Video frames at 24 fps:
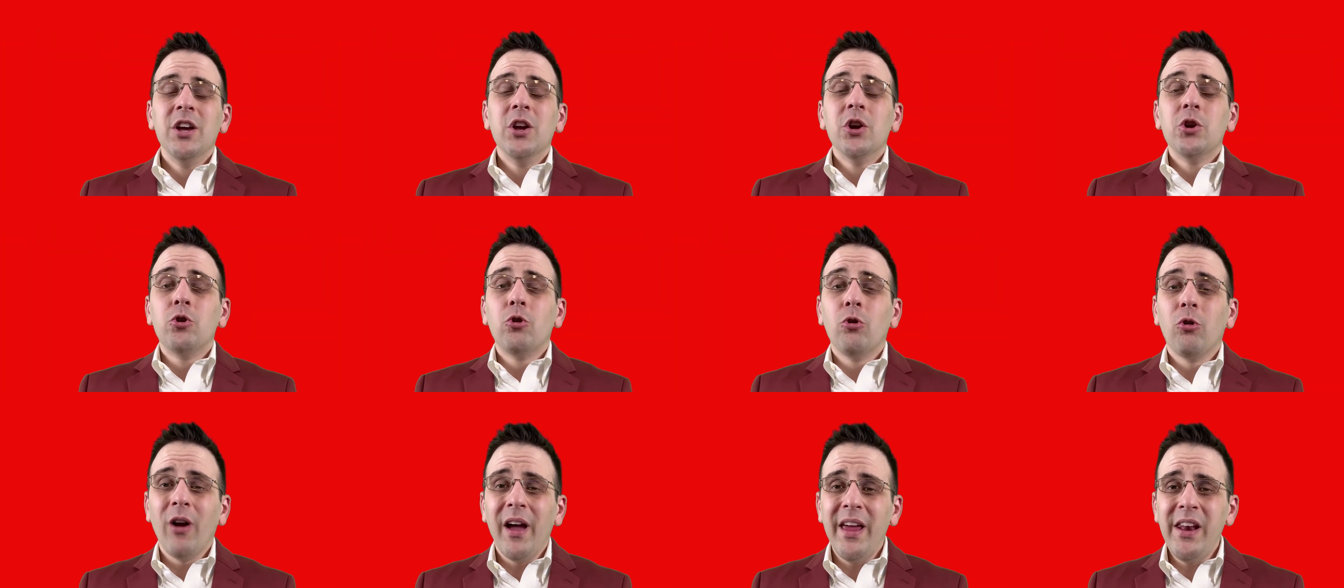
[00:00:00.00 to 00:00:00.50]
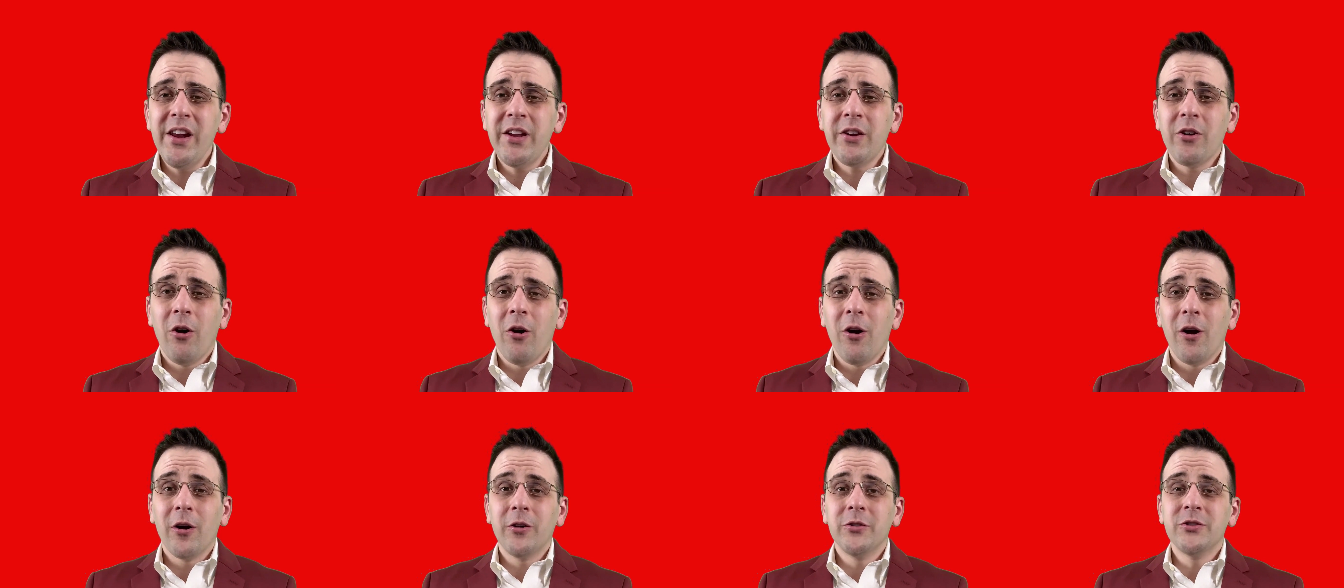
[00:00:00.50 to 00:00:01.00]
credit
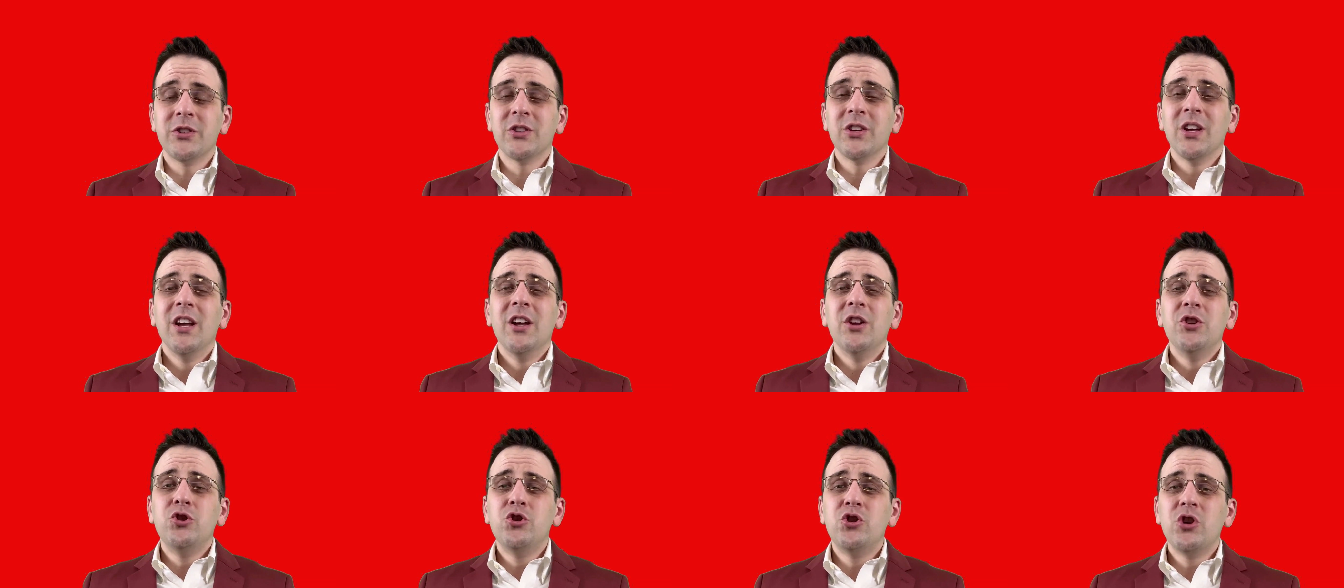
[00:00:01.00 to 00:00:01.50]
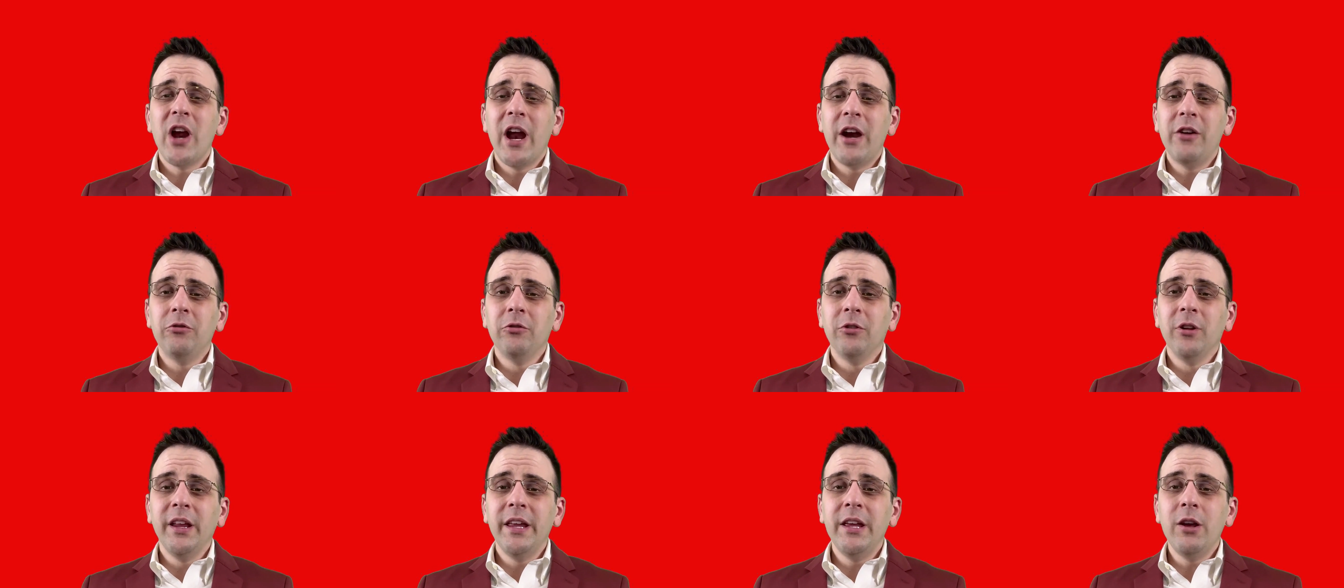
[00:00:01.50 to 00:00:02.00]
cards
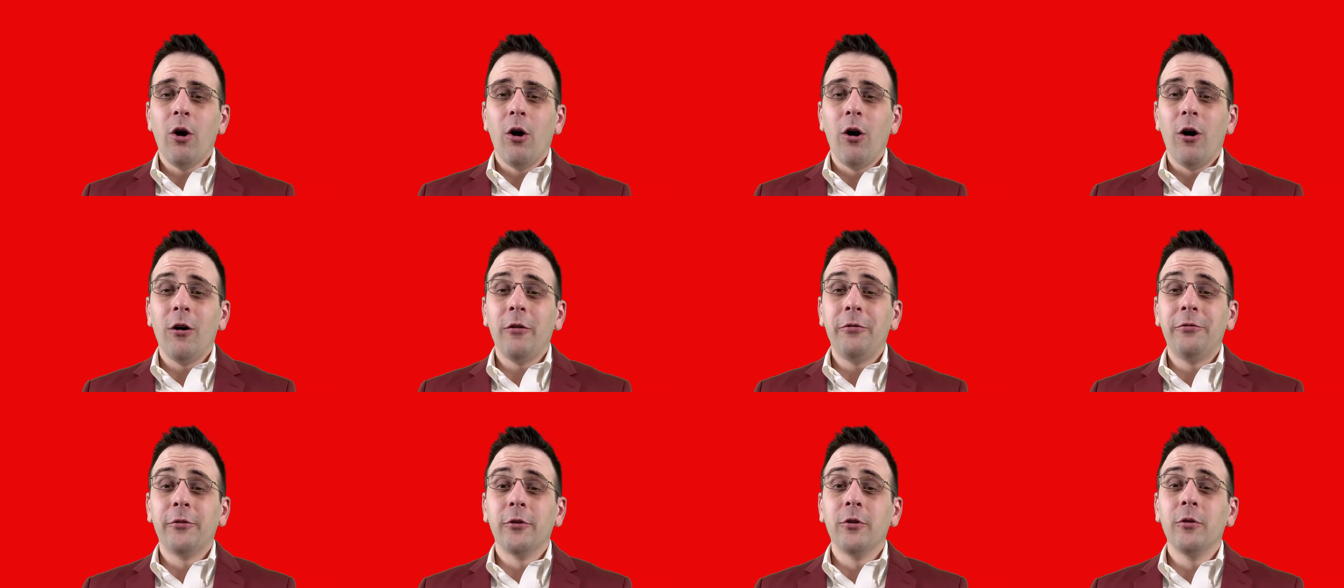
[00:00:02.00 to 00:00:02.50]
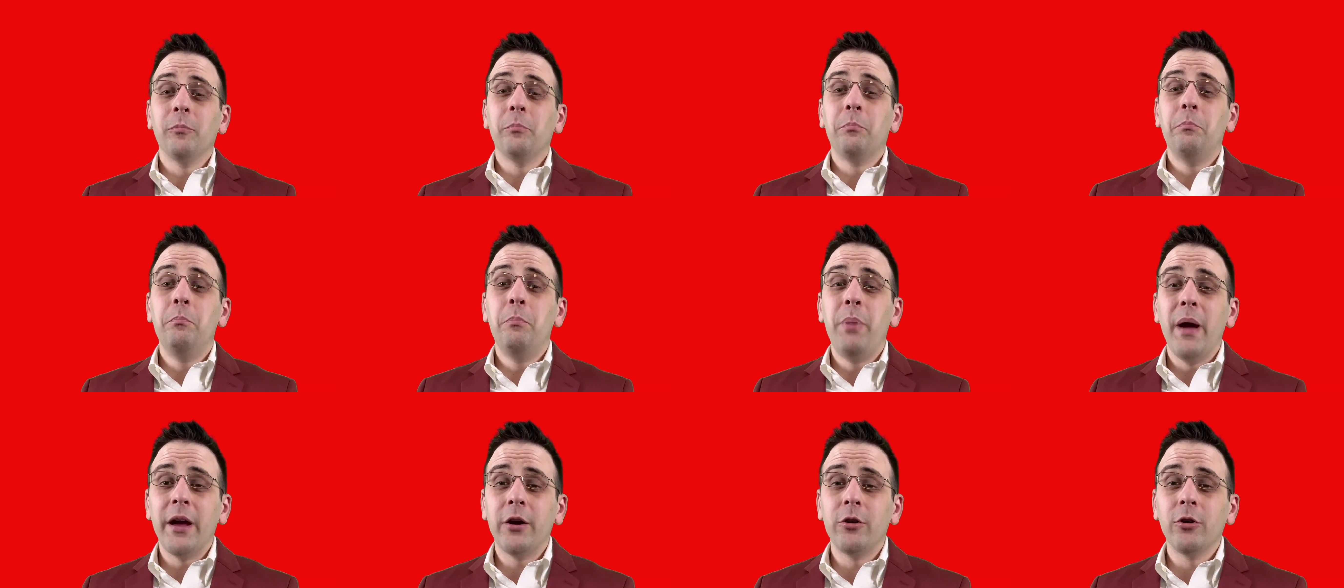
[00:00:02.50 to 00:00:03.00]
generally offer
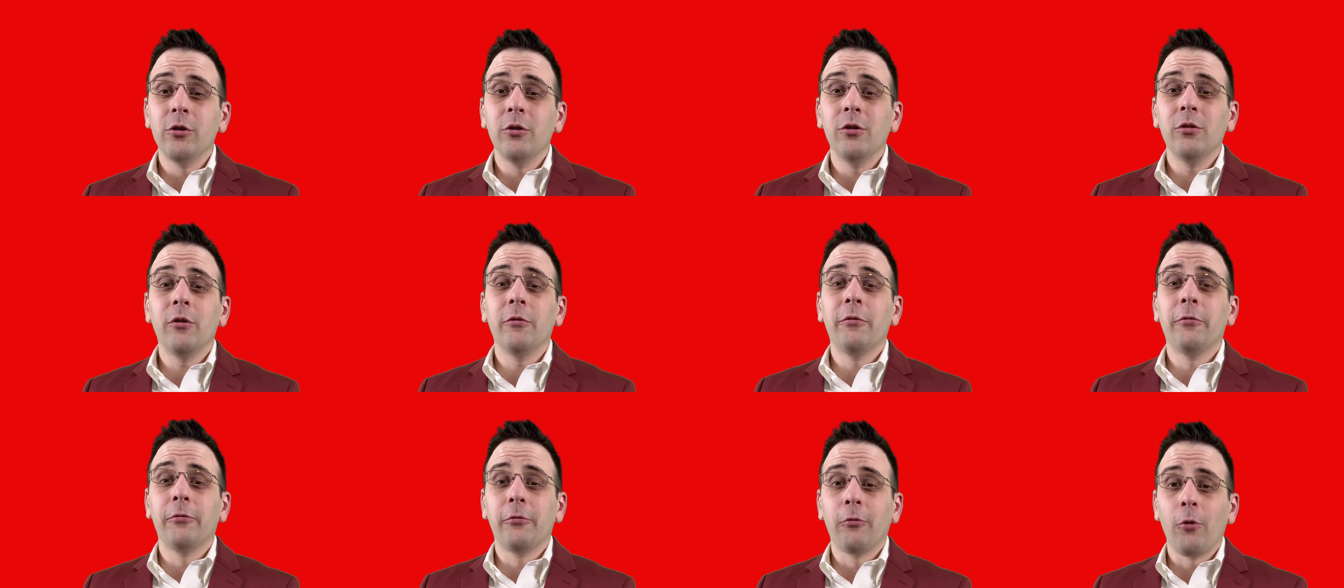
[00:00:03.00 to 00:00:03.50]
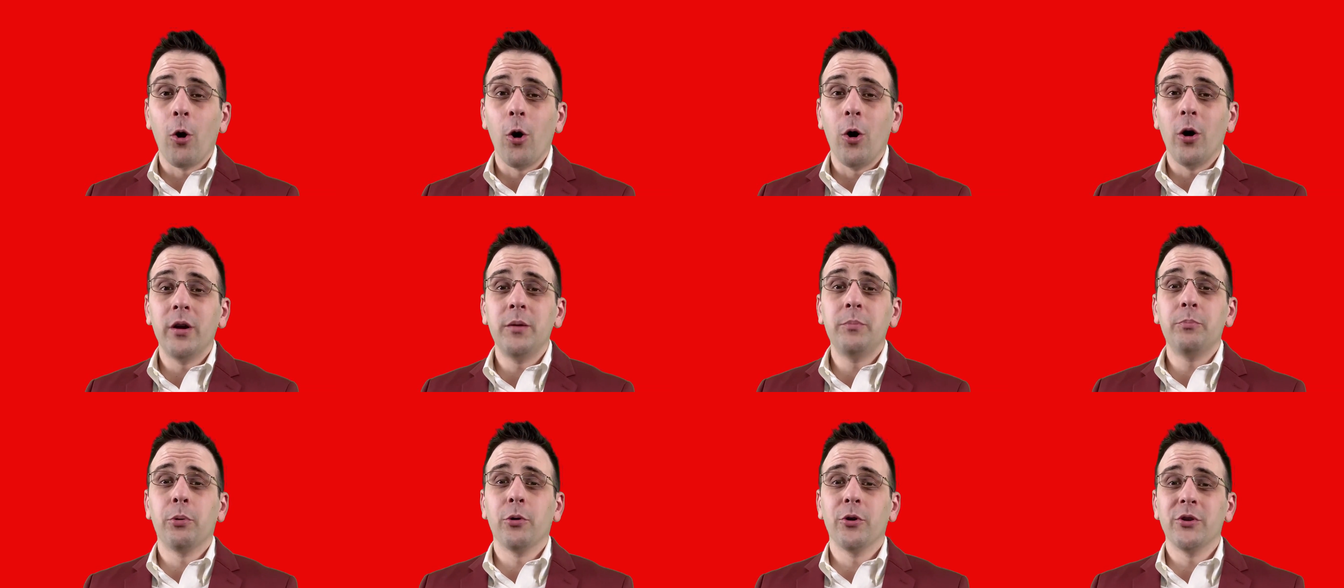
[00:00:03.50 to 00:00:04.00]
better
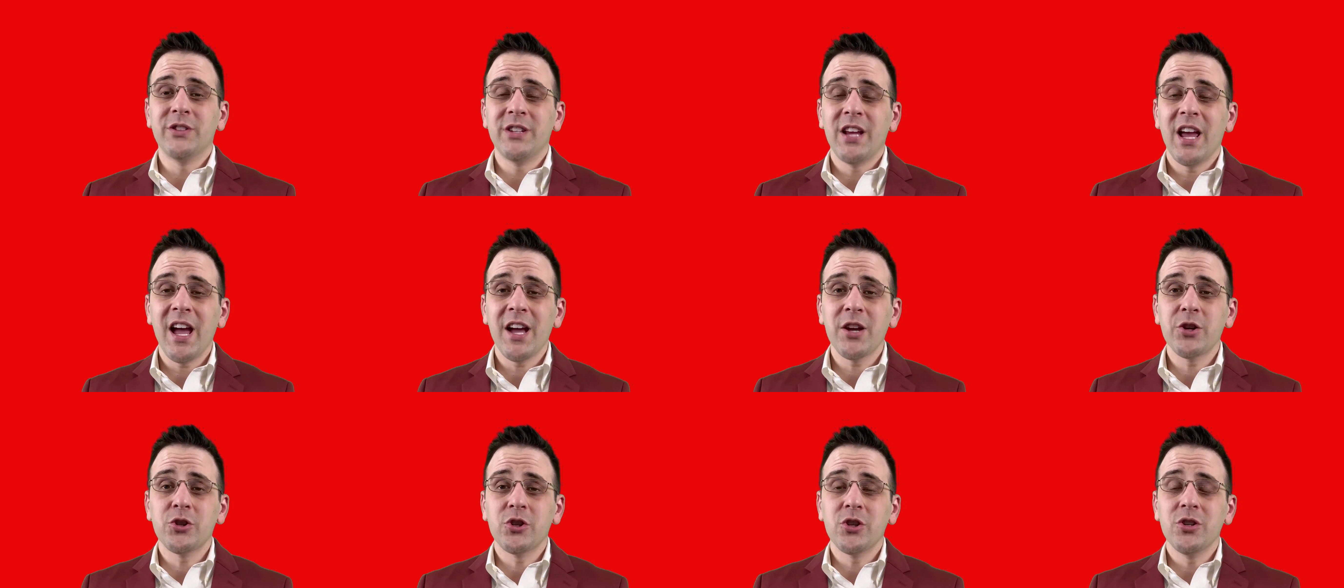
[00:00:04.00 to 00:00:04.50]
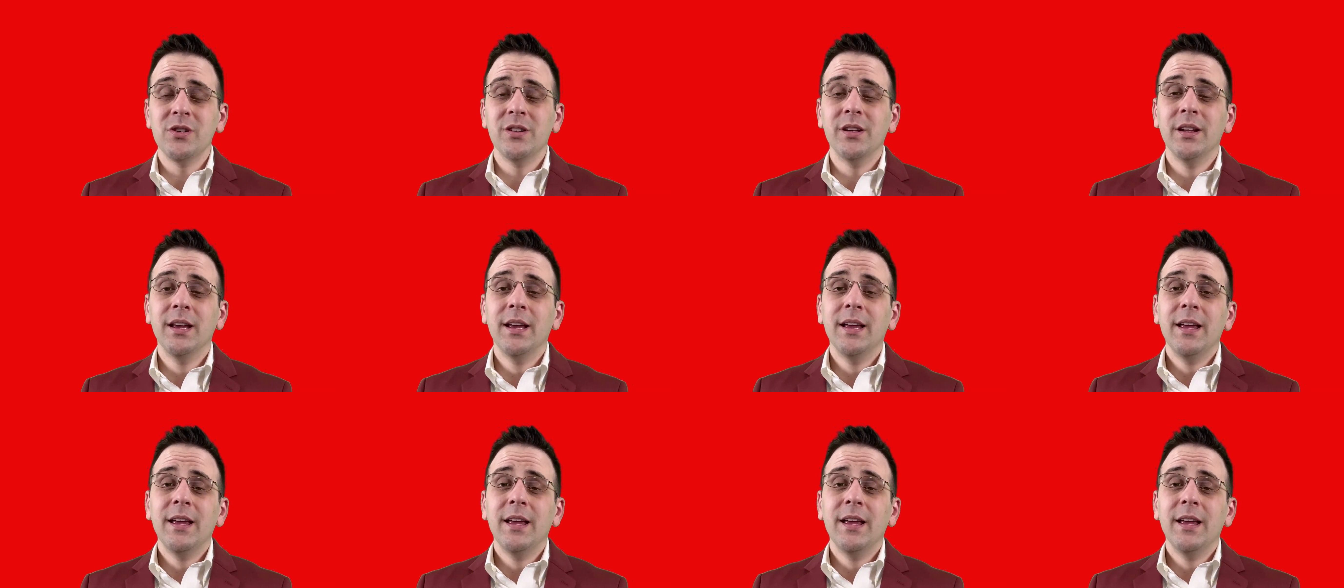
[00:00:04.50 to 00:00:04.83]
fraud protection